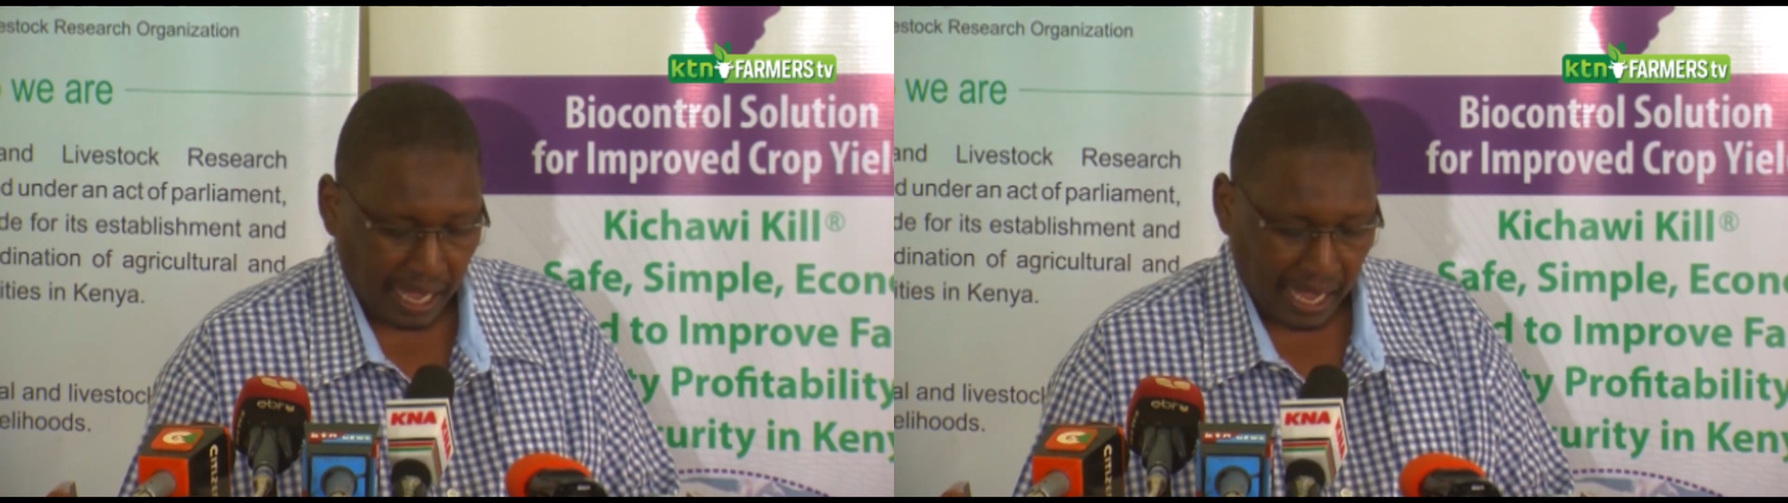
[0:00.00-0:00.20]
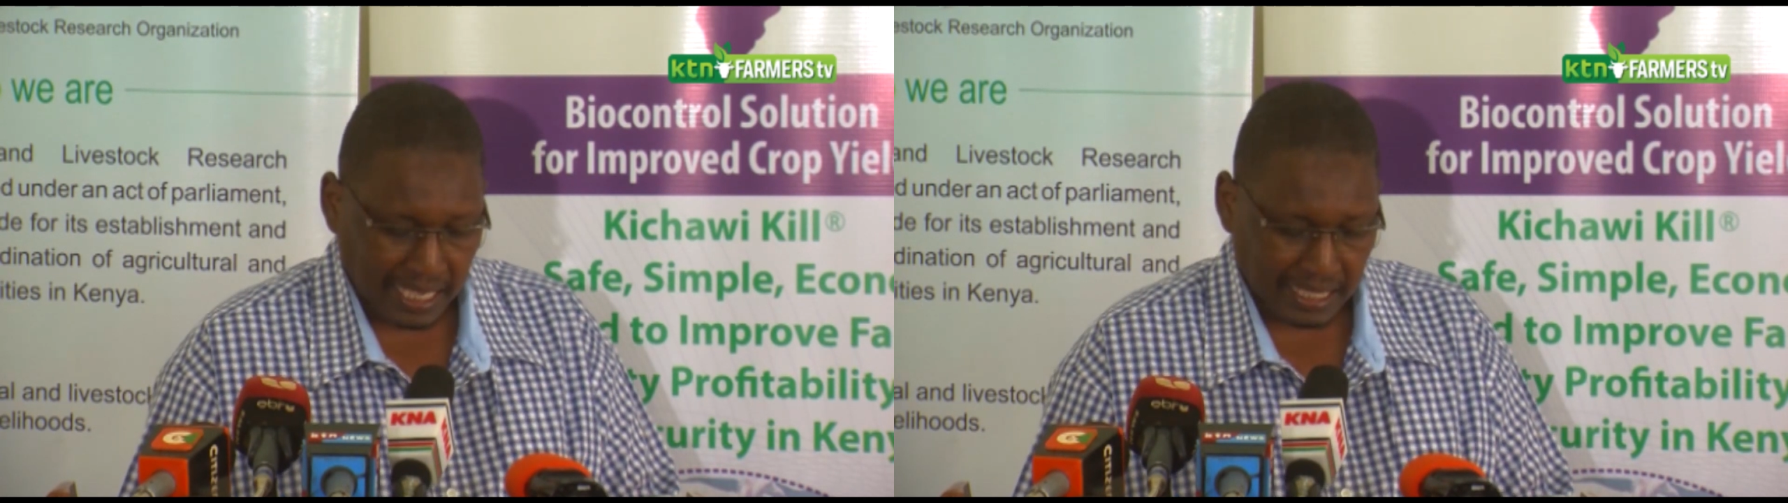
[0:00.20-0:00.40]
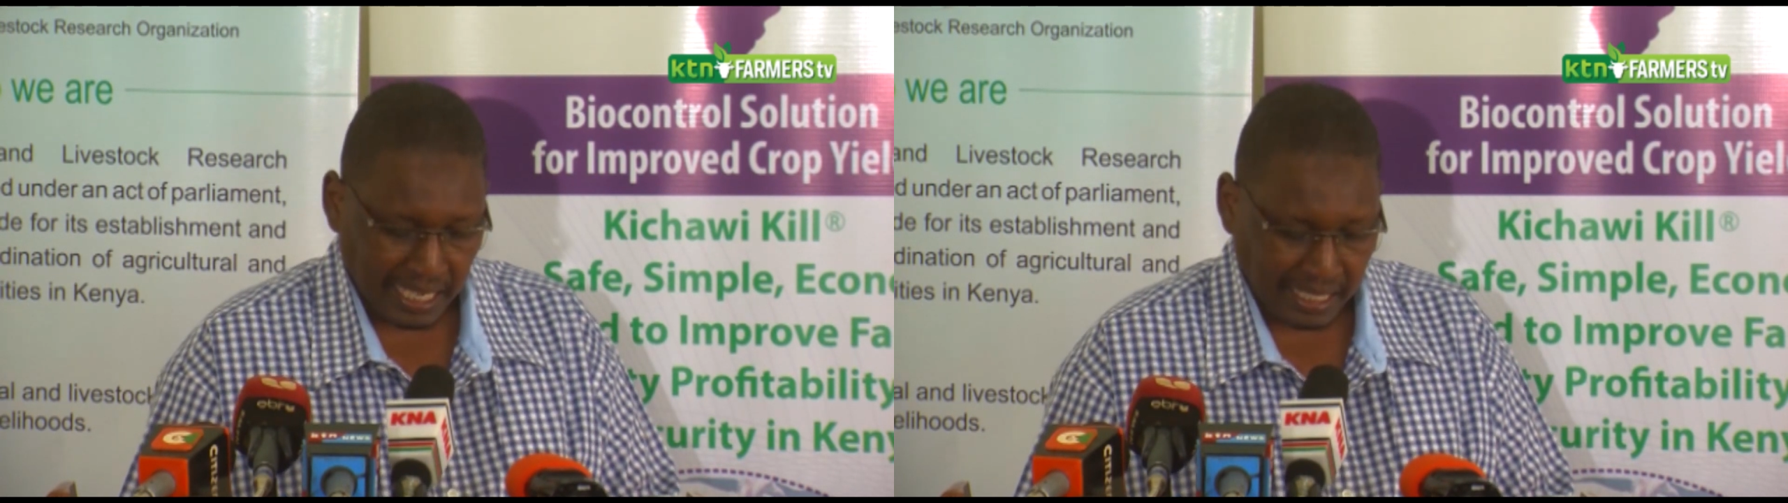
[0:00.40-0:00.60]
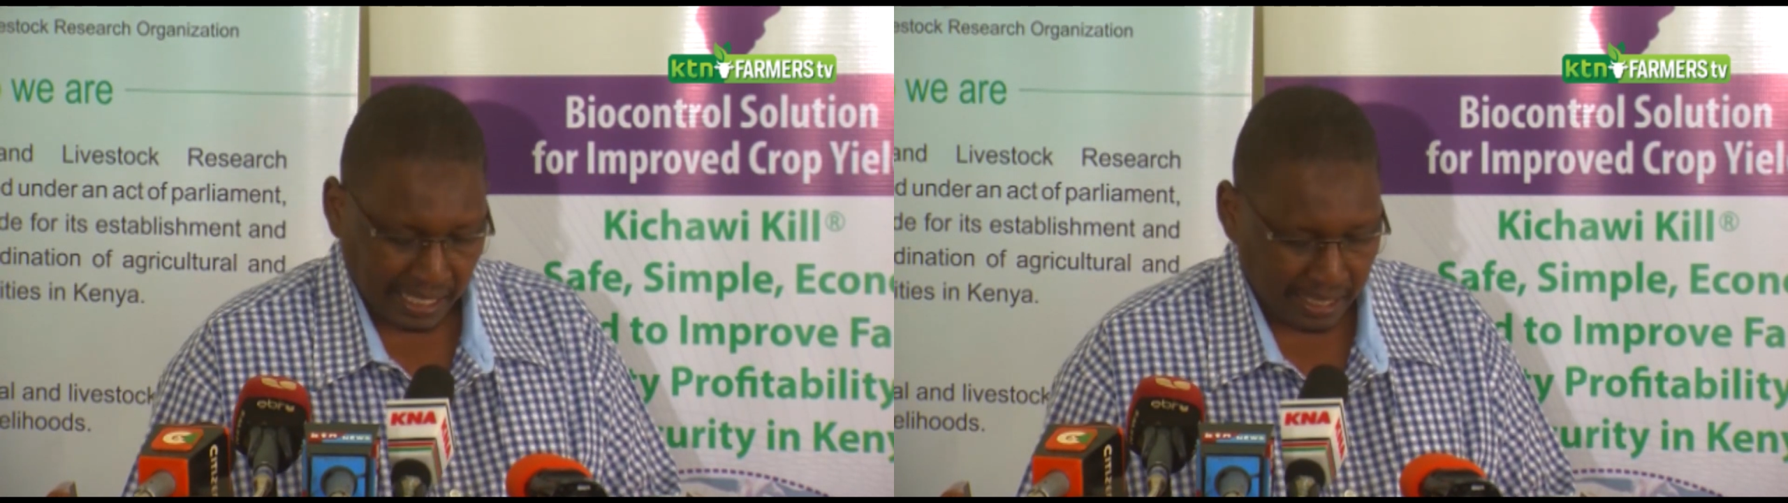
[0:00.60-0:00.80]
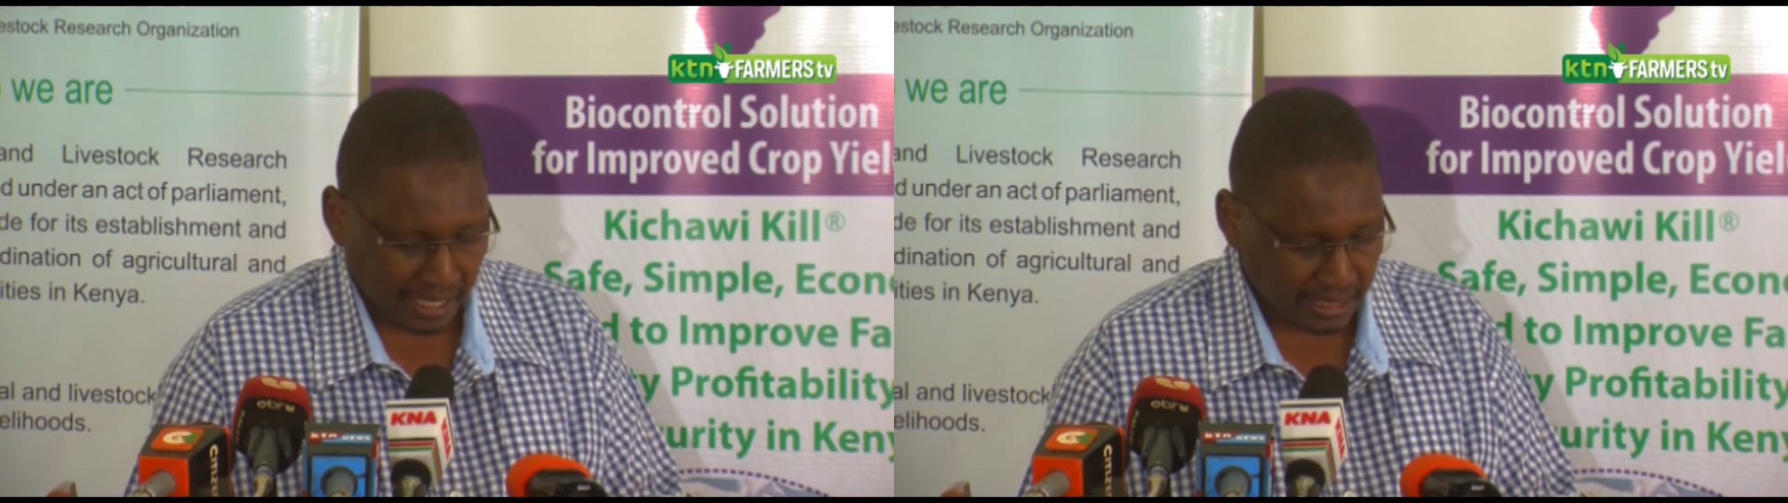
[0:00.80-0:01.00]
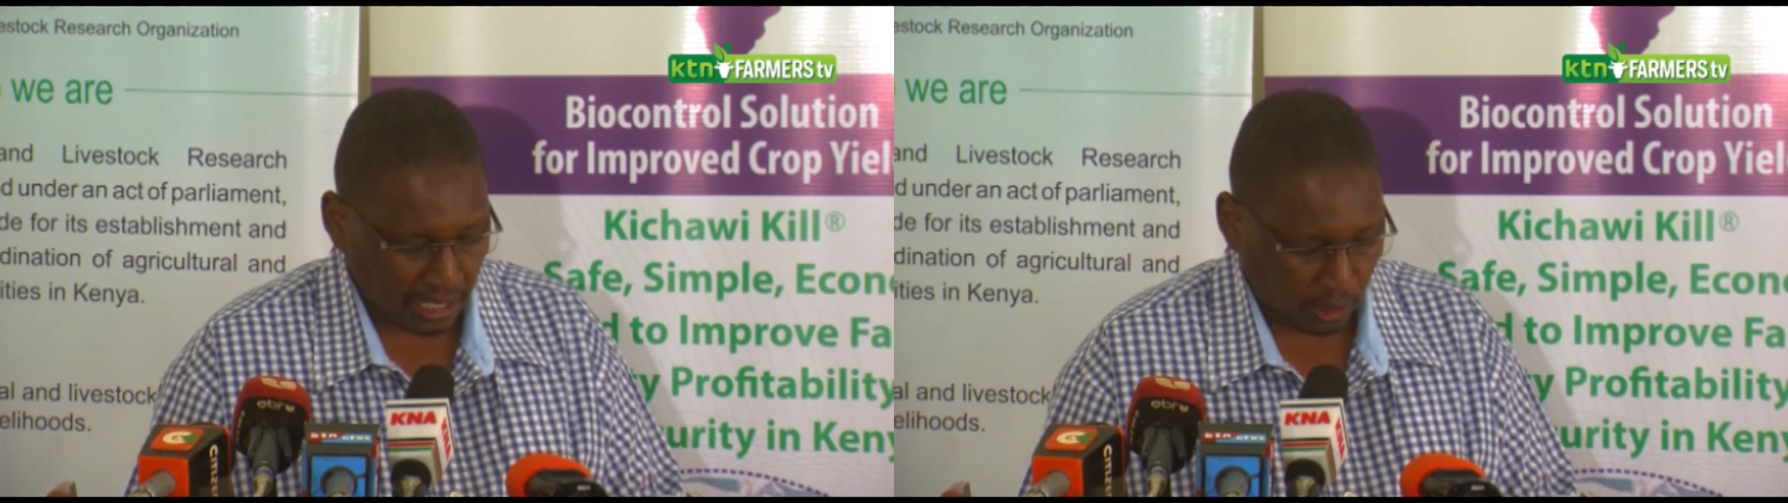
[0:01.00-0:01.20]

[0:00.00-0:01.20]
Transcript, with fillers: As Kenya enters the